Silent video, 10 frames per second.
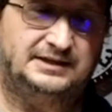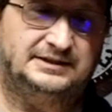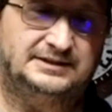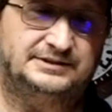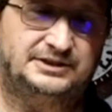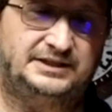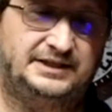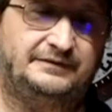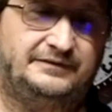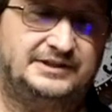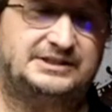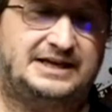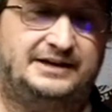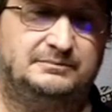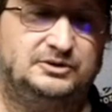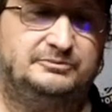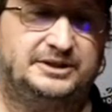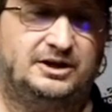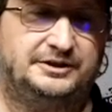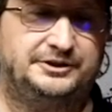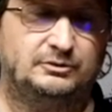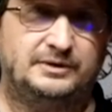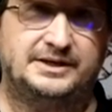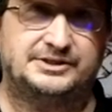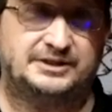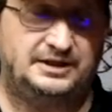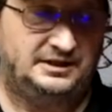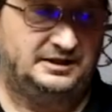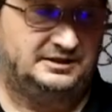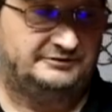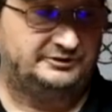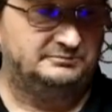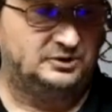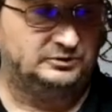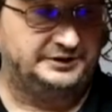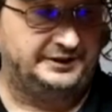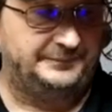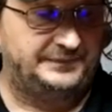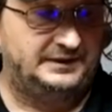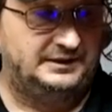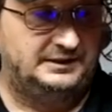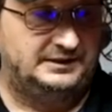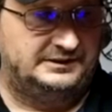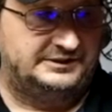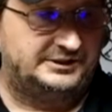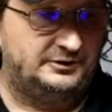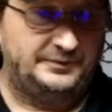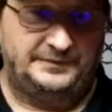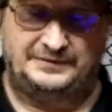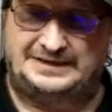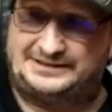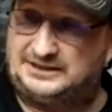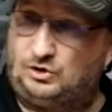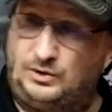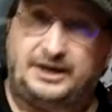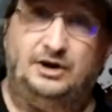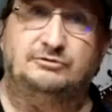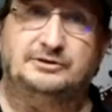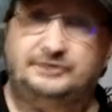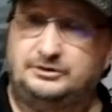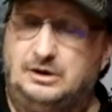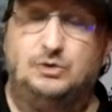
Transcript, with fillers: uh, to get this kind of movement on your wrist uh, from Molnija. So that's a quick overview.